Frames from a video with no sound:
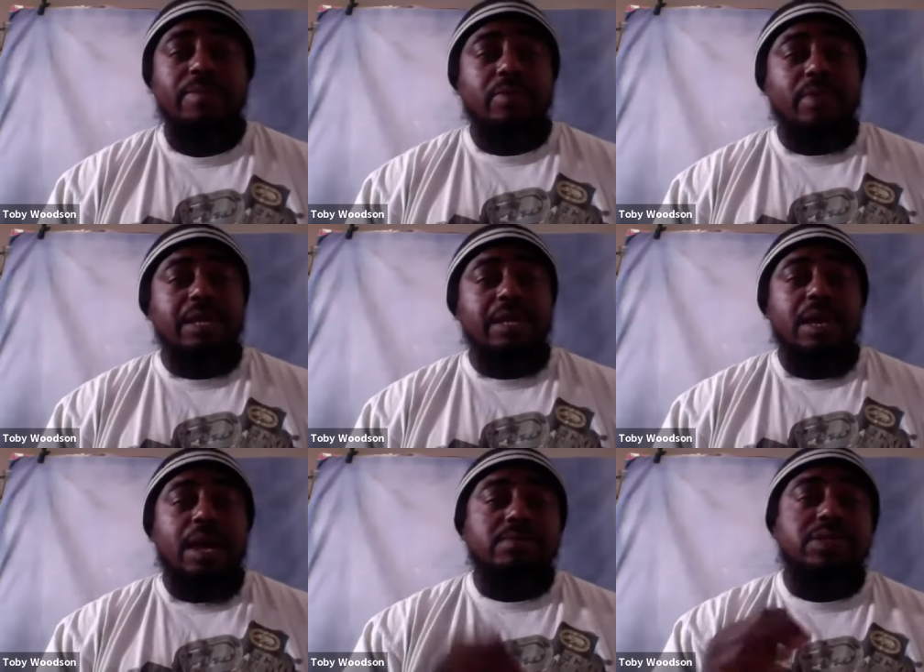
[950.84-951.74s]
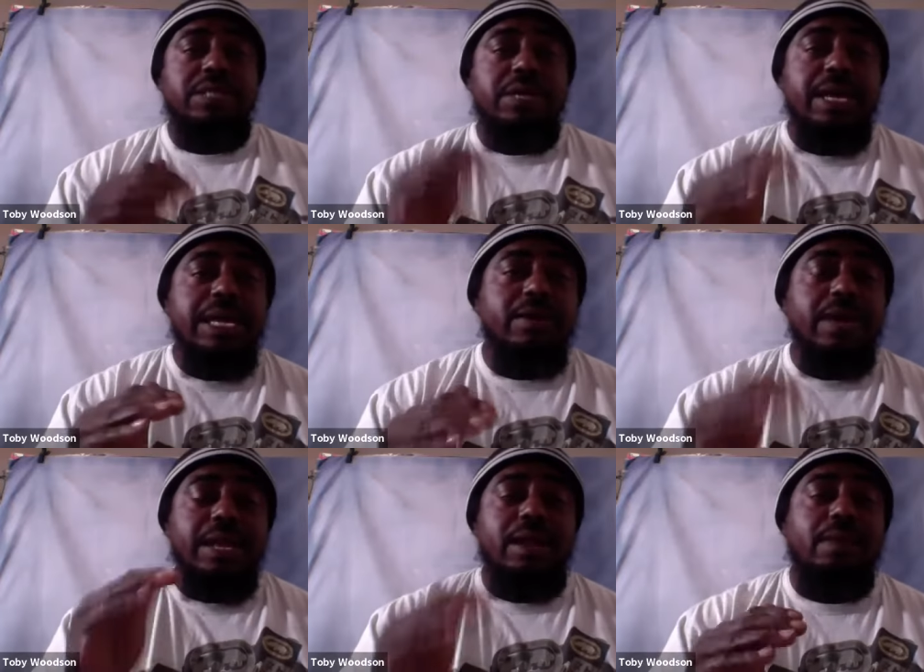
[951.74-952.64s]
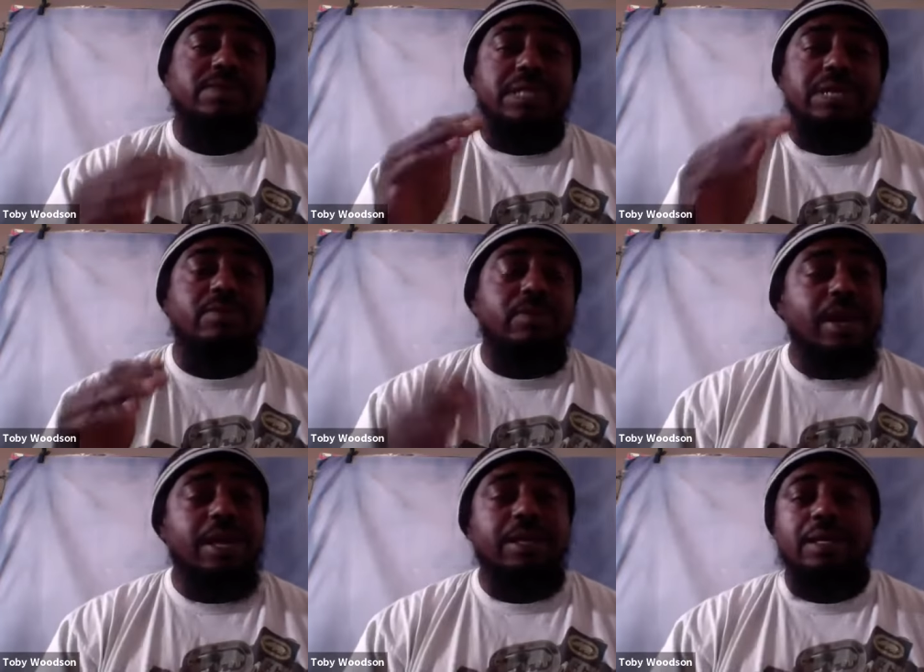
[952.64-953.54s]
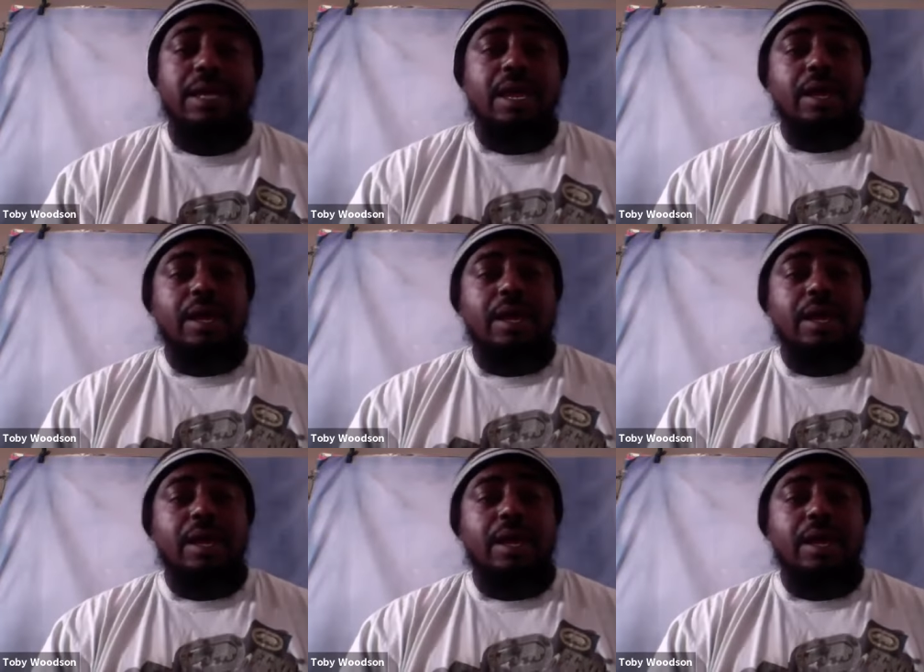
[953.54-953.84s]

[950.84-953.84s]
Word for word: right? I'm still here and I'm still grinding.